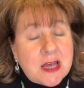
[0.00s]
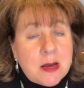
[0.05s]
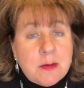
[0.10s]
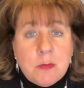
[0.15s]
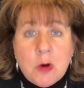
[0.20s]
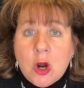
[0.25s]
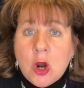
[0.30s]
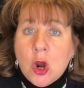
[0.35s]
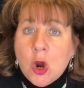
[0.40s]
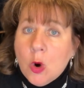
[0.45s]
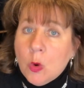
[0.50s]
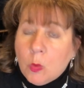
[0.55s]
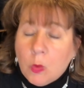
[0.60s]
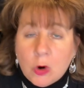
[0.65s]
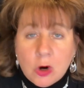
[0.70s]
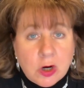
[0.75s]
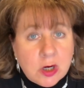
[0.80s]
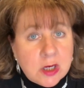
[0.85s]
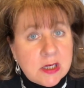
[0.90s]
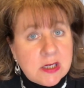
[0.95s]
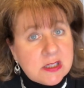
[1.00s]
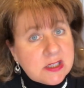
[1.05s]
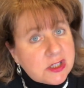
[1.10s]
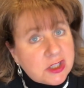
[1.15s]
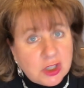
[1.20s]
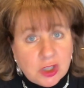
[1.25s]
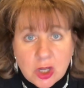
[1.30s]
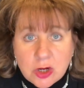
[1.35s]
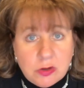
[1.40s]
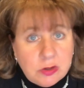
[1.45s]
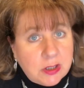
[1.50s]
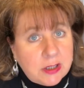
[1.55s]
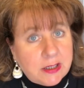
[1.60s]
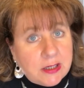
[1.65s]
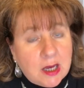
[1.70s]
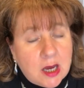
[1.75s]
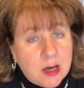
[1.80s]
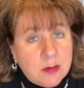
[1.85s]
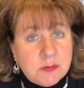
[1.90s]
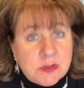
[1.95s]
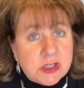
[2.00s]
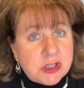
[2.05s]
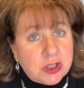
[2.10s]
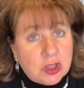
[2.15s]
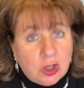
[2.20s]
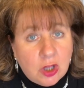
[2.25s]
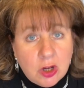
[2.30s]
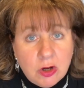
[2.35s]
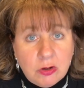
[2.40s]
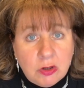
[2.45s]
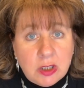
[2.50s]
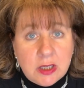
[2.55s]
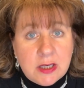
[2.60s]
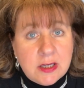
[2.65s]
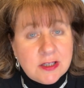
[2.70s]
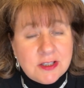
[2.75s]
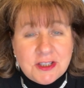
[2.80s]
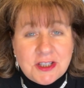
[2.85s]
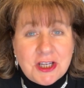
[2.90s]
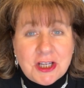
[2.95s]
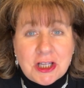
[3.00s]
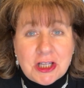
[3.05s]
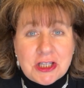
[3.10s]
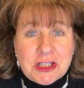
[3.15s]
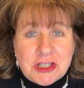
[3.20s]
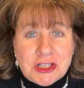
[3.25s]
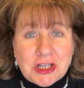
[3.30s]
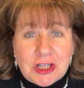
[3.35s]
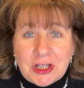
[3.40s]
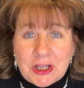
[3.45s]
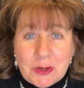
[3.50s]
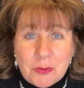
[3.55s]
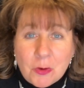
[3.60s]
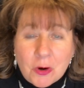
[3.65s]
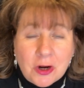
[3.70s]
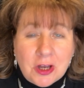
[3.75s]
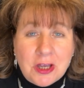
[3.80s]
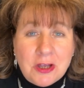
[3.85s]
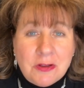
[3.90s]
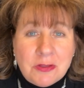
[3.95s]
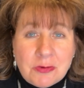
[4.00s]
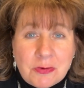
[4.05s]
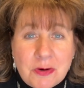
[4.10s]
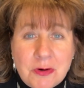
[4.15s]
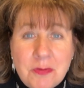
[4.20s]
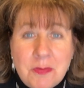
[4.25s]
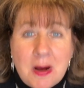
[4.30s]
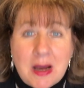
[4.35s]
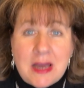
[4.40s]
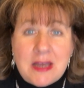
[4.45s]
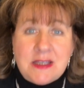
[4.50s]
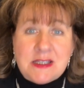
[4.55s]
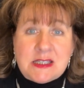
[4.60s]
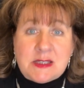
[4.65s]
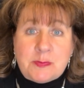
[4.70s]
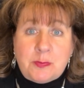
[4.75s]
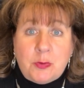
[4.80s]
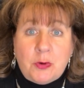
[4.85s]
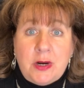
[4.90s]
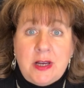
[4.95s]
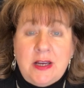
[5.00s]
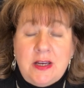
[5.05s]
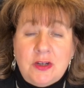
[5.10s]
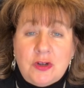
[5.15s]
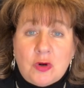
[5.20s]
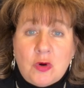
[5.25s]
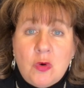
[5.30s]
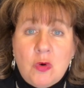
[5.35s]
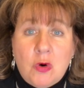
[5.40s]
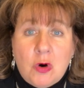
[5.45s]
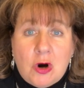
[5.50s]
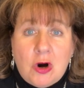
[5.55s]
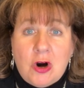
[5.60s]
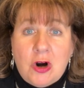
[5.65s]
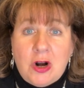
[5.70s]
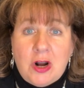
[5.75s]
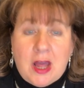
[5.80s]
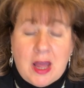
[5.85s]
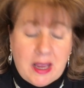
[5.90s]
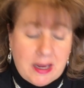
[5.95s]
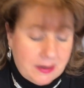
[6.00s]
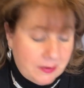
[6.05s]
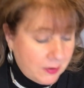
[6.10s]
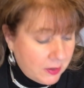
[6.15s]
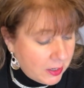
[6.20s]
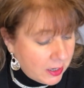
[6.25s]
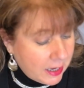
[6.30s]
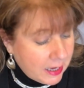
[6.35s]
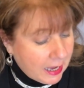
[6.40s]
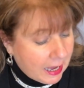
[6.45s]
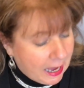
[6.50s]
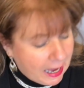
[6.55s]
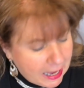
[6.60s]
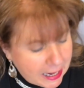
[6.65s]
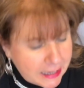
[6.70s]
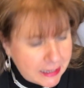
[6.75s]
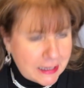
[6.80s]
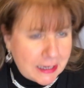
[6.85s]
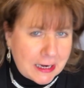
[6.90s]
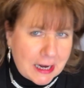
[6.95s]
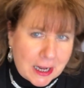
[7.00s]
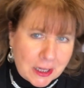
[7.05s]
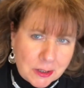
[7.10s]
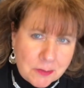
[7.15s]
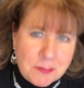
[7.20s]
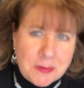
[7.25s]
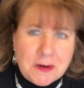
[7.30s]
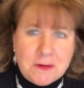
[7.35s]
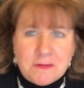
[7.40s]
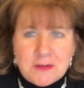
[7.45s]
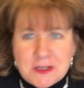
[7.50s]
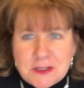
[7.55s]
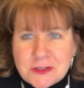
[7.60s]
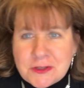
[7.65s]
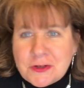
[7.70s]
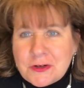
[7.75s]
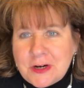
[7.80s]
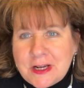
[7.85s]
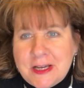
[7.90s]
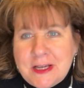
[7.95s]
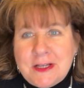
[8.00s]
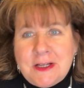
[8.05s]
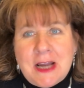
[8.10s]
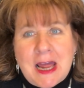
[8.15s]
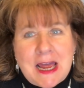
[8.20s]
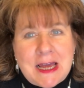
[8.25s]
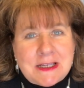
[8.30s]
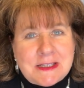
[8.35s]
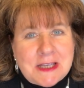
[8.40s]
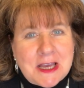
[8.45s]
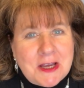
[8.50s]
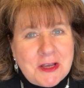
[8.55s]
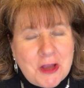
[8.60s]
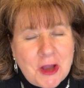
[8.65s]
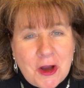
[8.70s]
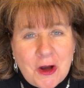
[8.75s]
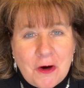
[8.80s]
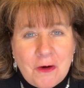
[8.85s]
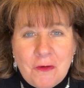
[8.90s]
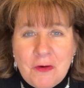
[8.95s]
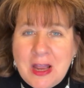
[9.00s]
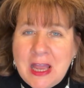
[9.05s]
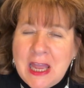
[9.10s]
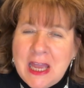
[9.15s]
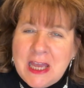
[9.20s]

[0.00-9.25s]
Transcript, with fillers: I'm working slowly. I'm slowly and diligently working through my spring decor, aren't I? Adding an element of Easter in as I go,